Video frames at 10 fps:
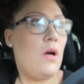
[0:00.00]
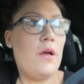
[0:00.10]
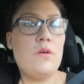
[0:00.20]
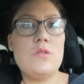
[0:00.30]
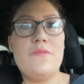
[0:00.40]

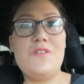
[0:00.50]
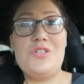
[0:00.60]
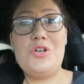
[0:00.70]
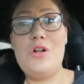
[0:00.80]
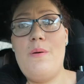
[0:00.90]
I also have to
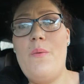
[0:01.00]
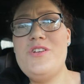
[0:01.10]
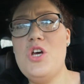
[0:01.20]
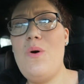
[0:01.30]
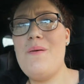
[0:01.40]
turn on my
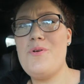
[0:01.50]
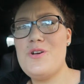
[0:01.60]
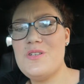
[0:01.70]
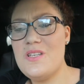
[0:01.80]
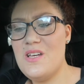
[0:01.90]
windshield
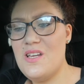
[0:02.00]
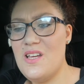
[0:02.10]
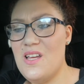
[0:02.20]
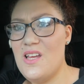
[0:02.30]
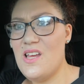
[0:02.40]
wipers.
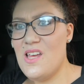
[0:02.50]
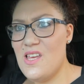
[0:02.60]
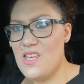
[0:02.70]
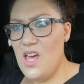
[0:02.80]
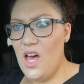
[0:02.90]

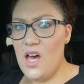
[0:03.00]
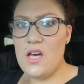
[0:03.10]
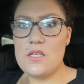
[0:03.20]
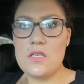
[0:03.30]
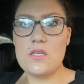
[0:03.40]

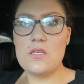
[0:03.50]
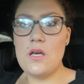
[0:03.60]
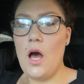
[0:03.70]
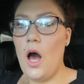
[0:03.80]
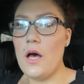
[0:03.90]
Yes.
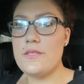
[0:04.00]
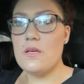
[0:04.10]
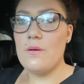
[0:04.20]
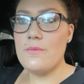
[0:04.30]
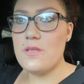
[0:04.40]

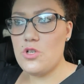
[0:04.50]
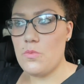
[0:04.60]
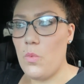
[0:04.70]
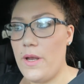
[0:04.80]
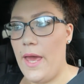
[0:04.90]
Awesome. I'm such
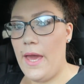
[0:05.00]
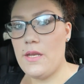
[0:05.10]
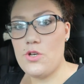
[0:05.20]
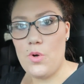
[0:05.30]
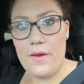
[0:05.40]
a
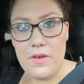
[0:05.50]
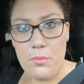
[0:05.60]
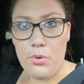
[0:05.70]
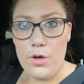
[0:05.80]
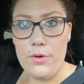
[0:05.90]
one-handed
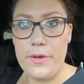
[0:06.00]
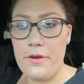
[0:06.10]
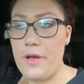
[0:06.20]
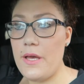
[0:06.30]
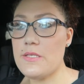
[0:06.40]
driving pro
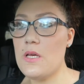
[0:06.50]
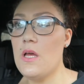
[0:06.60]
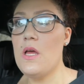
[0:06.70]
here, guys.